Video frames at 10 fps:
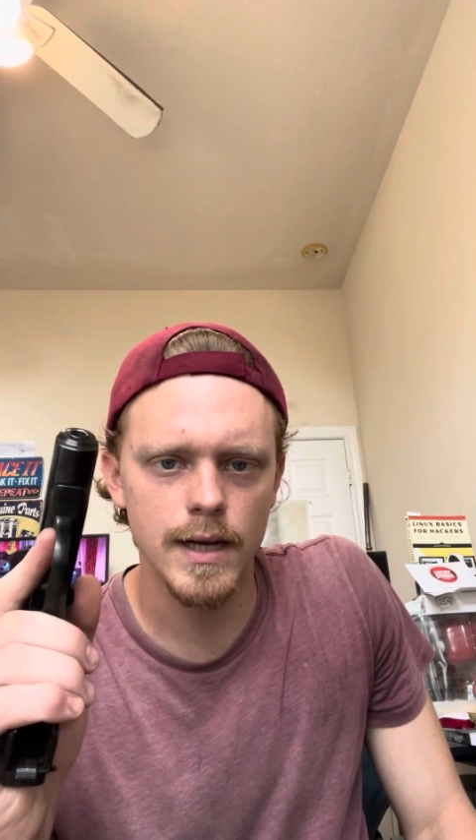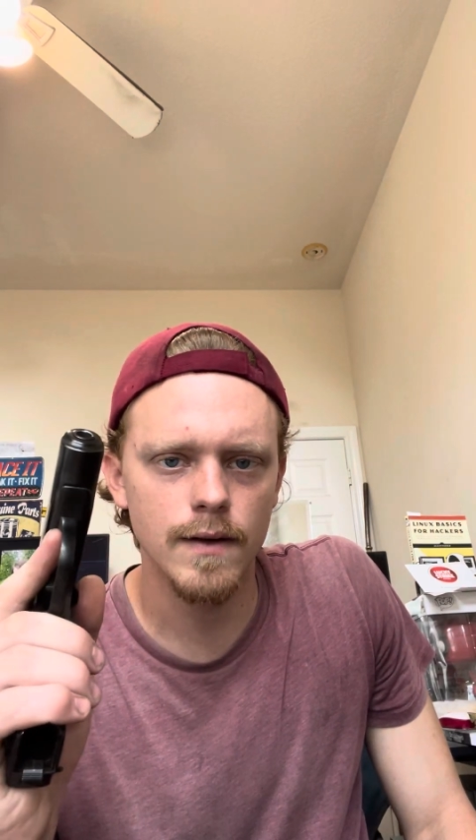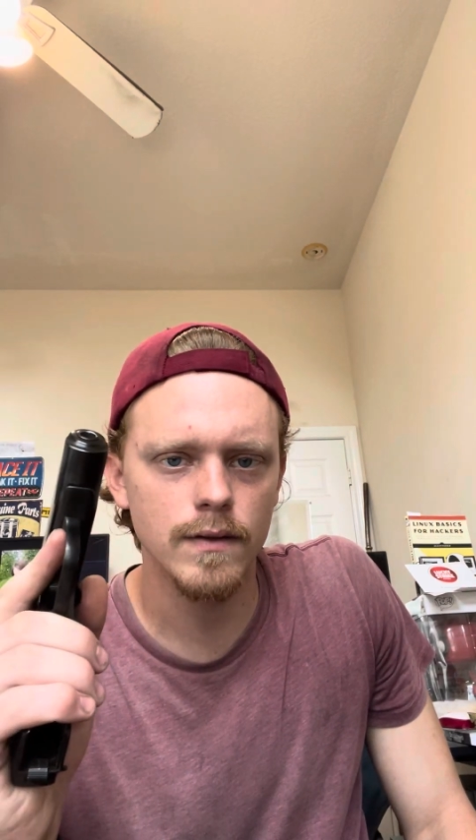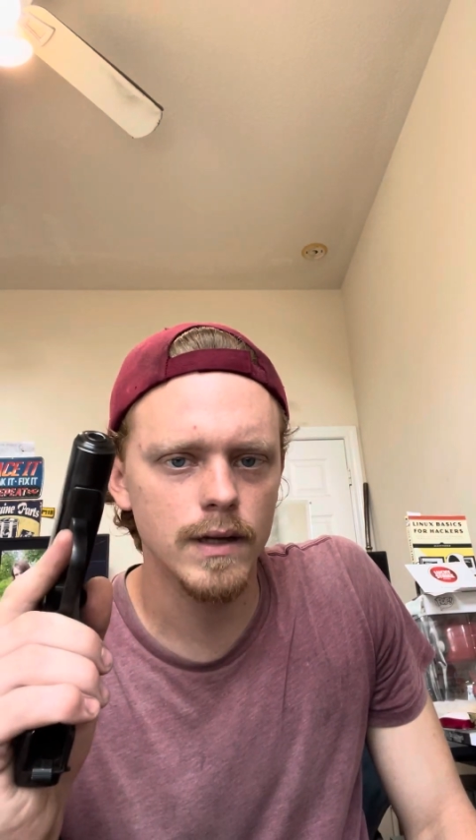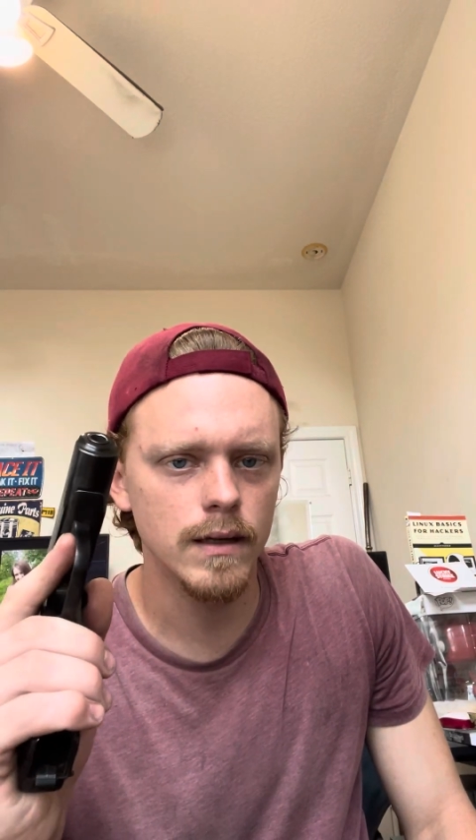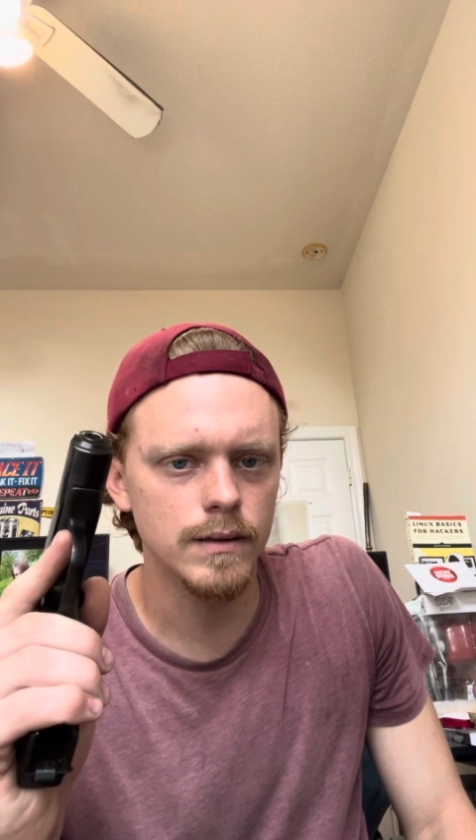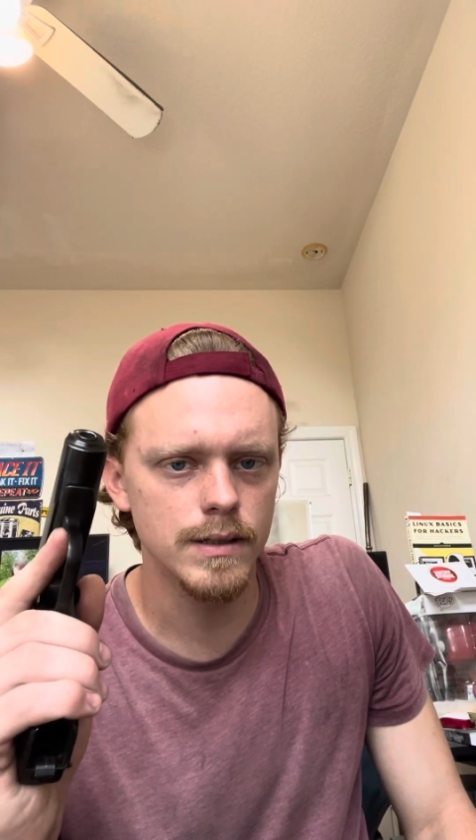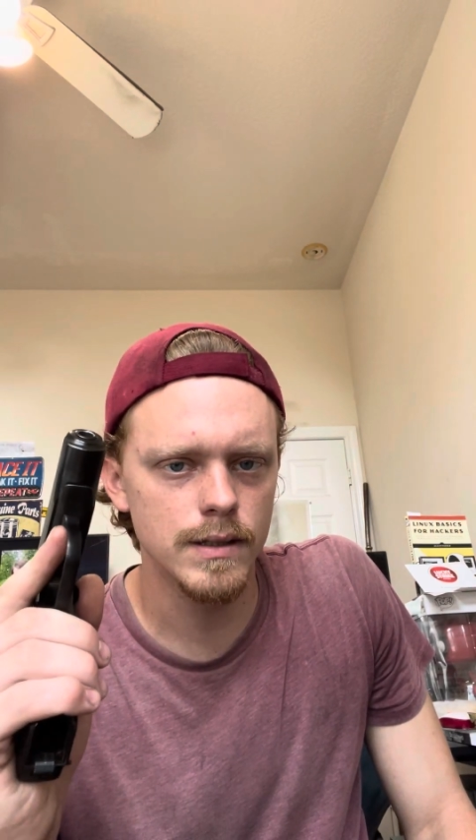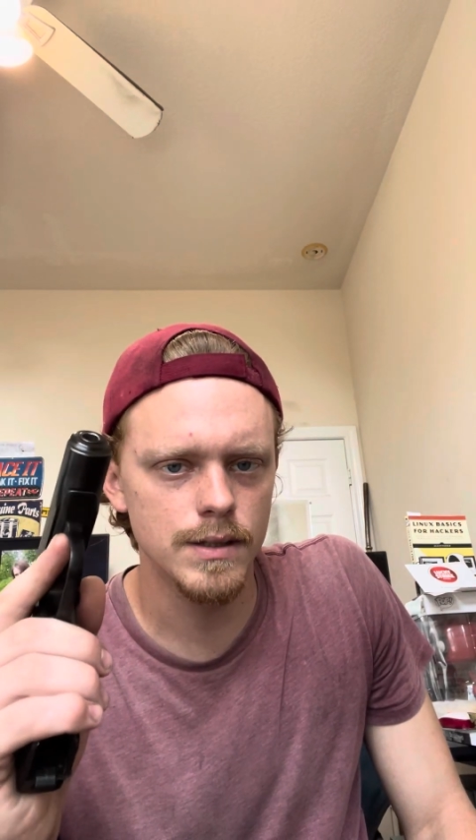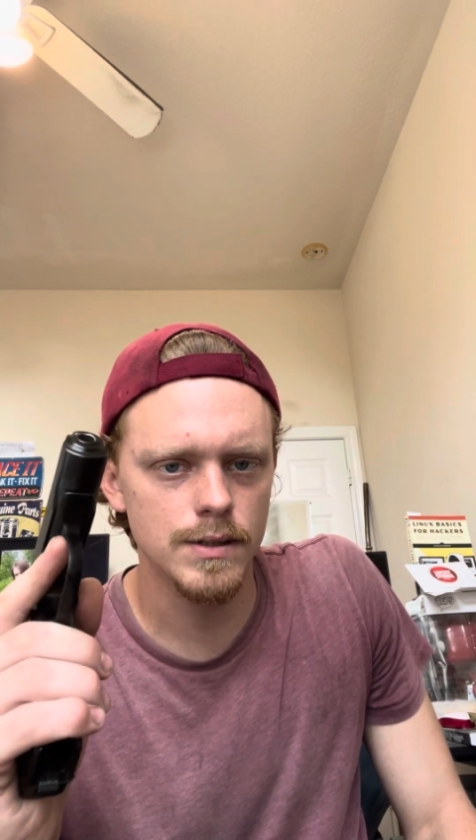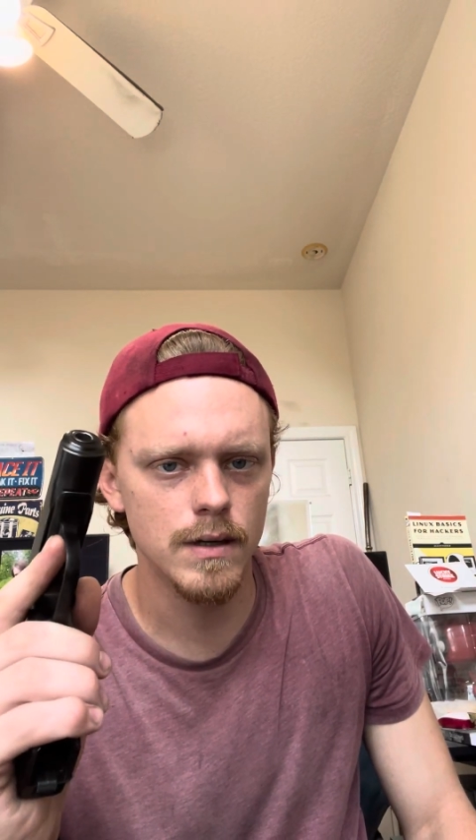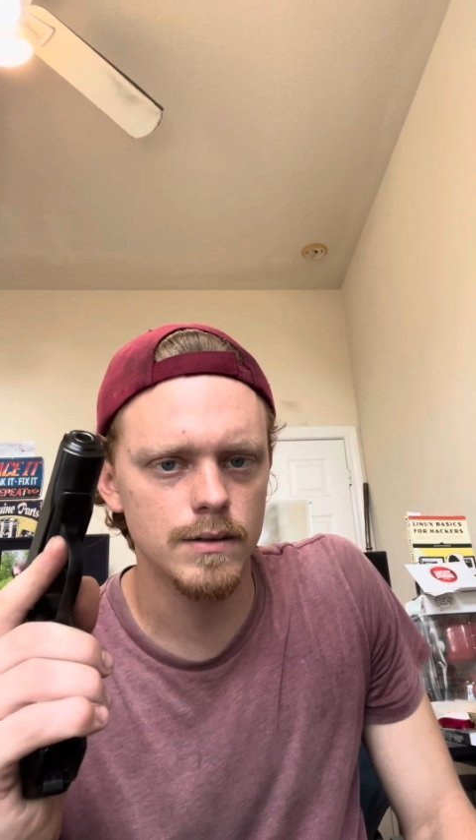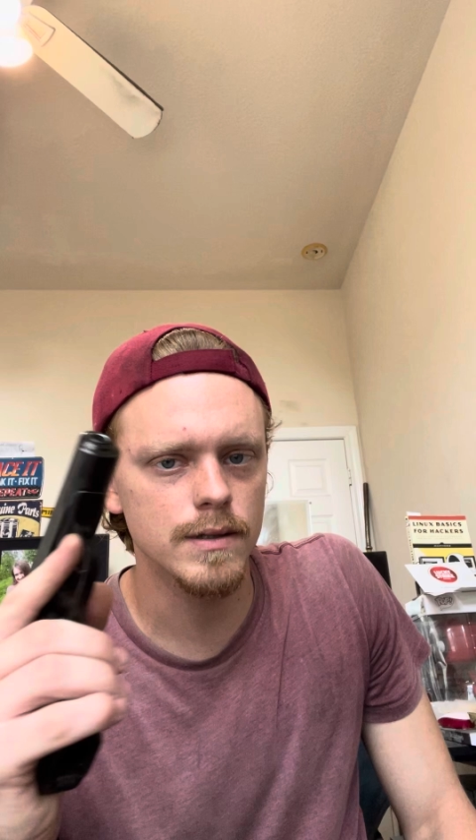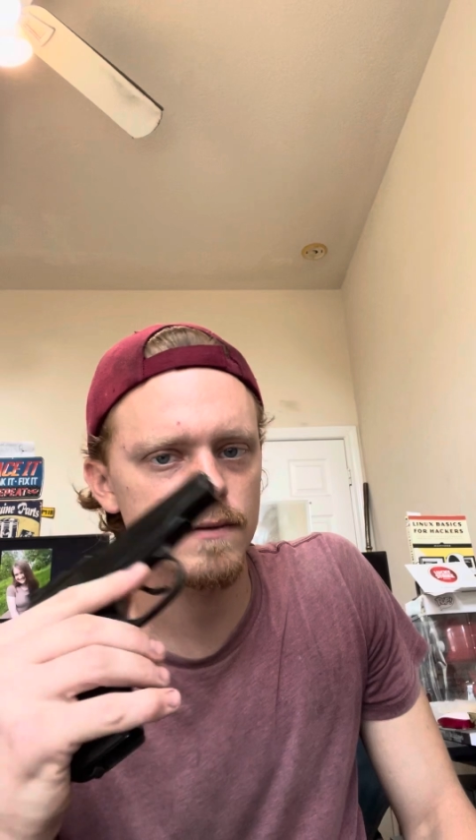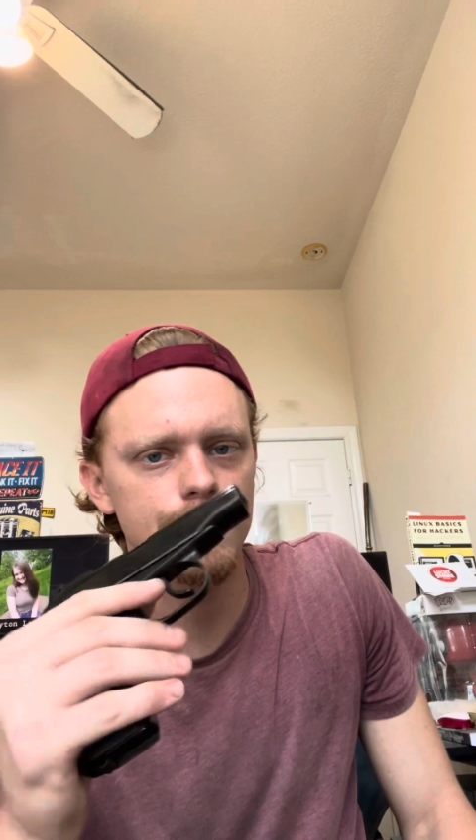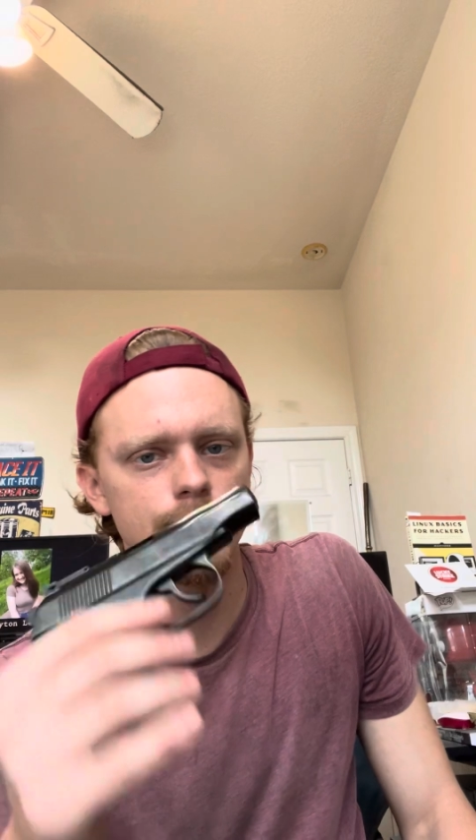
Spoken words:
having negligent discharges.